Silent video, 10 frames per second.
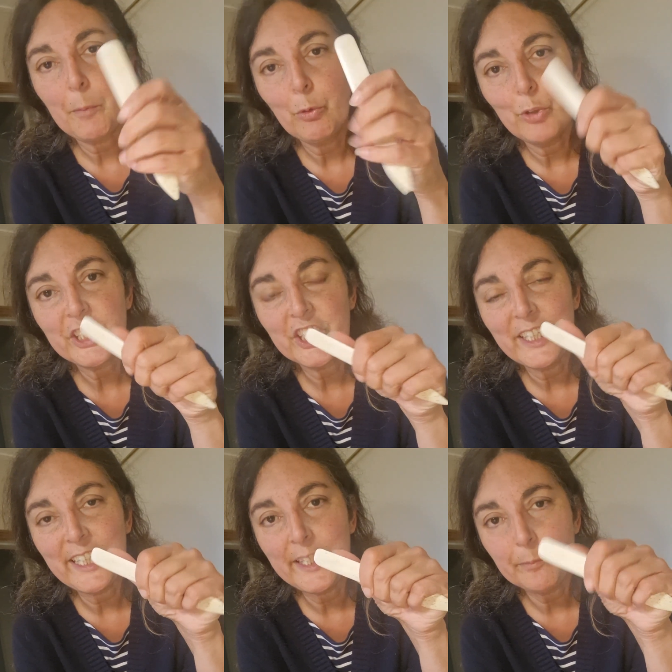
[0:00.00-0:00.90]

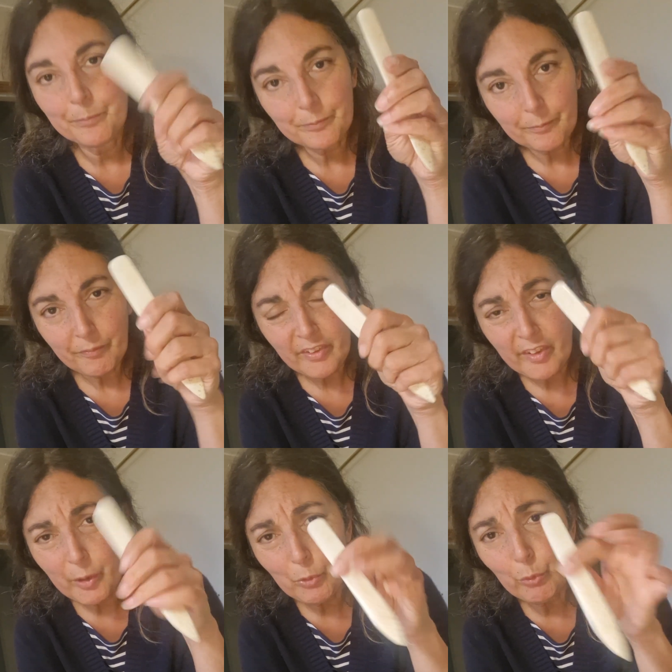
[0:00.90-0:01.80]
Originally
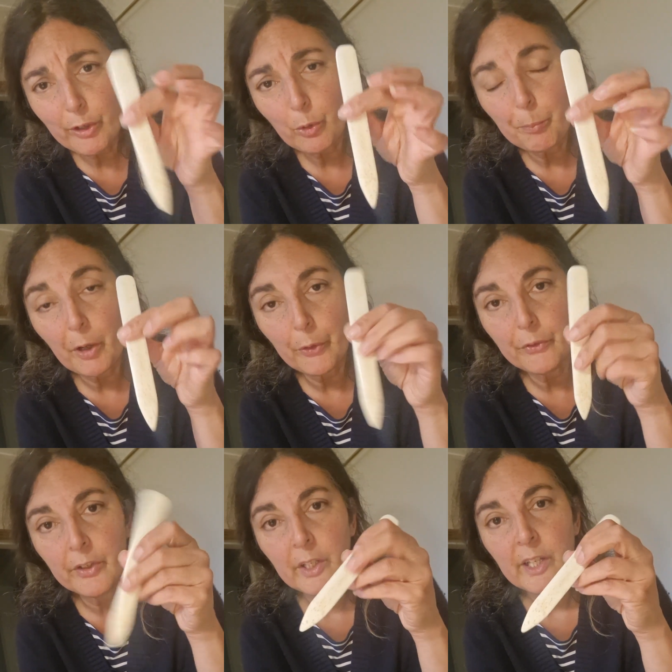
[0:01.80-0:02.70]
it was real bone.